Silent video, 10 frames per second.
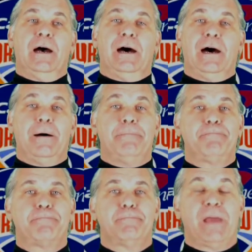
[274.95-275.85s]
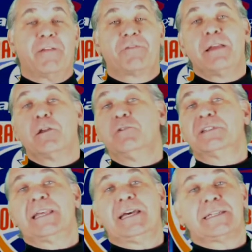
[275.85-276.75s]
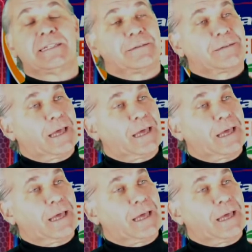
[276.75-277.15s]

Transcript: man, if they lose this,